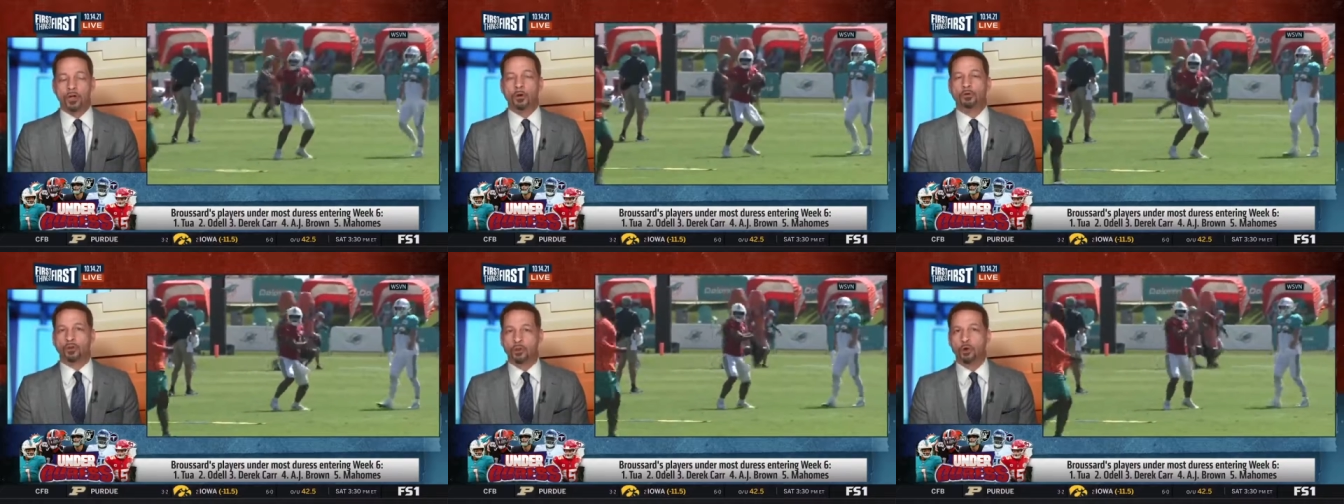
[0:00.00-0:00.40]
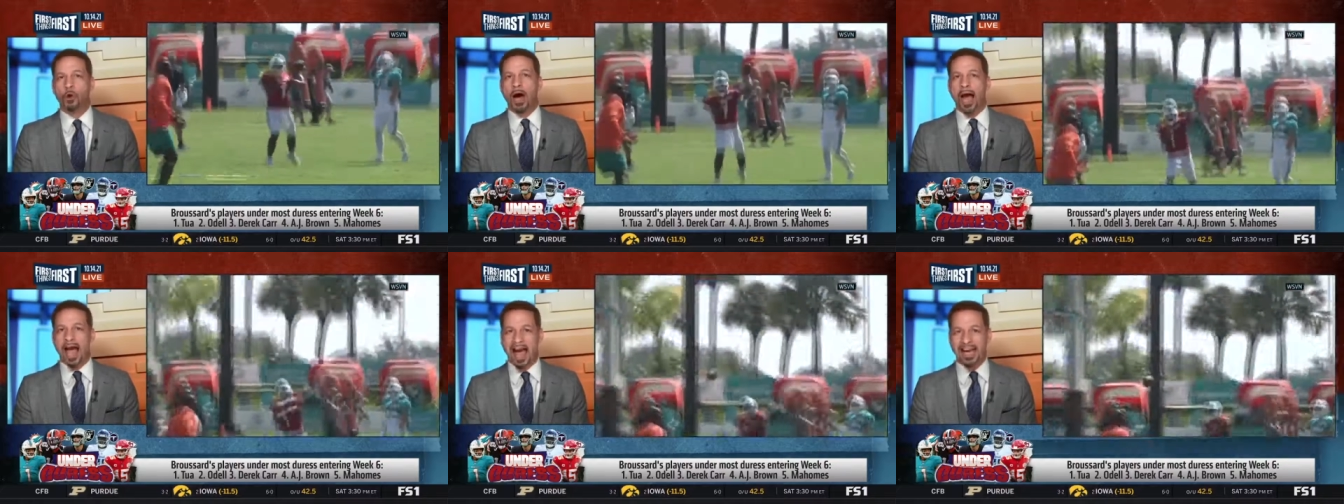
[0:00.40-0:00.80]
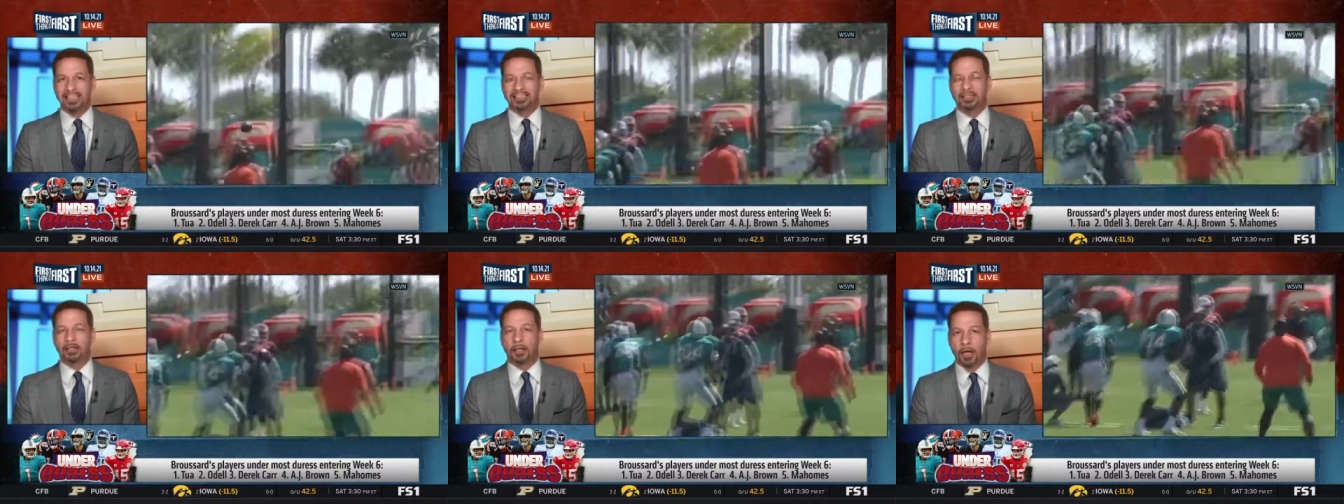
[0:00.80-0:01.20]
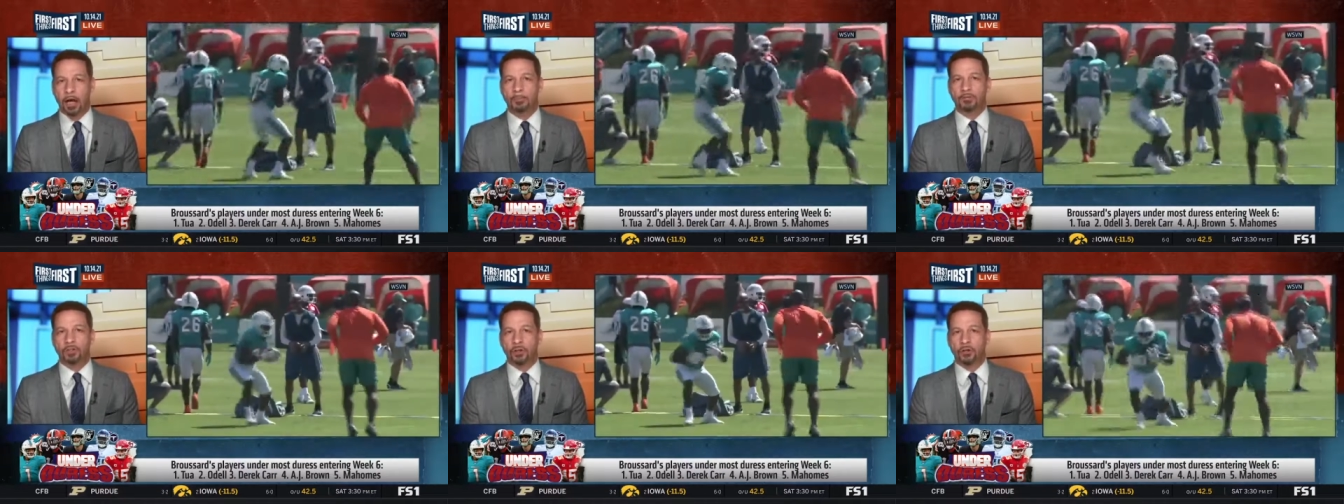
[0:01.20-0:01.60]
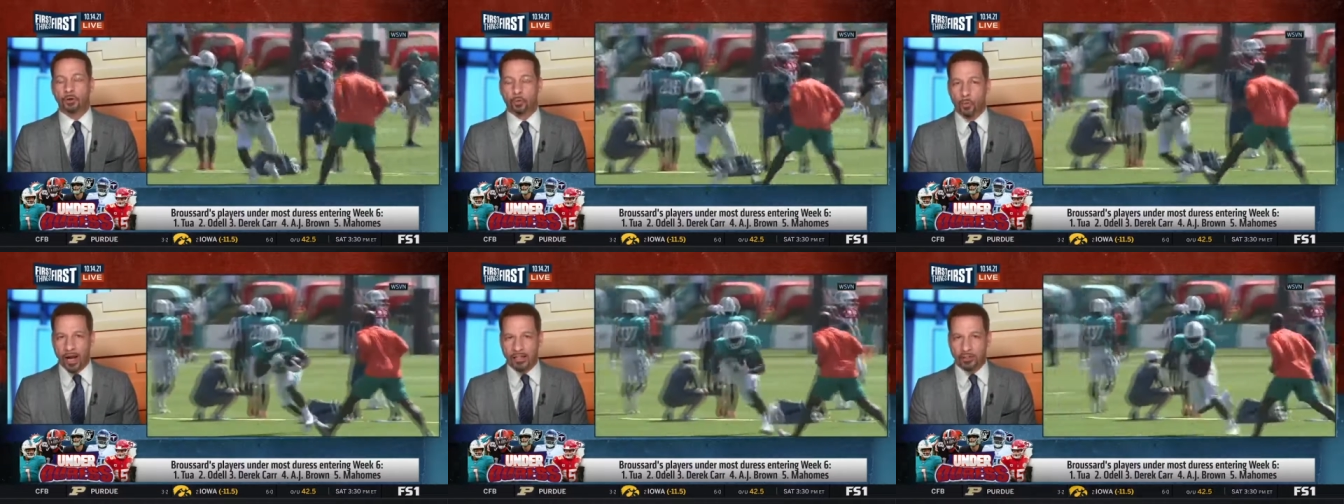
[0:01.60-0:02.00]
So Tua has to come to
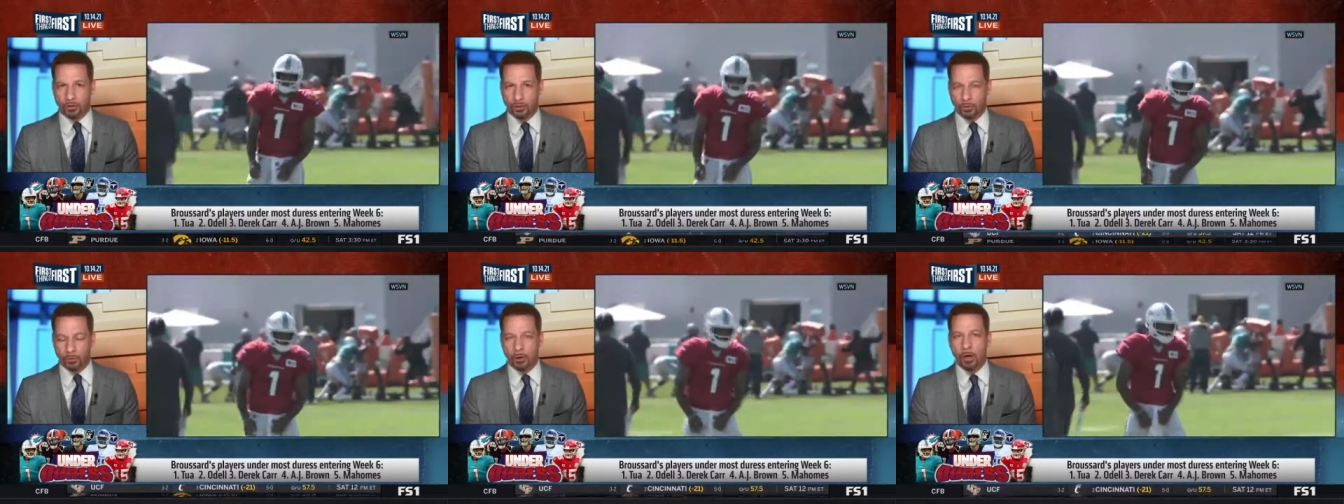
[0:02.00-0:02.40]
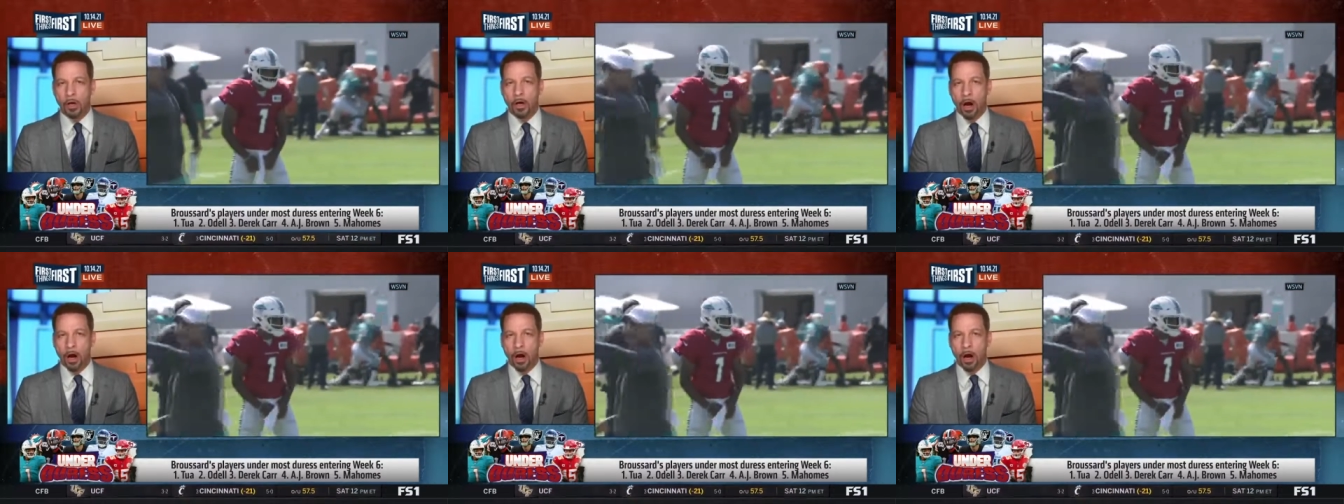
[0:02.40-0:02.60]
the rescue.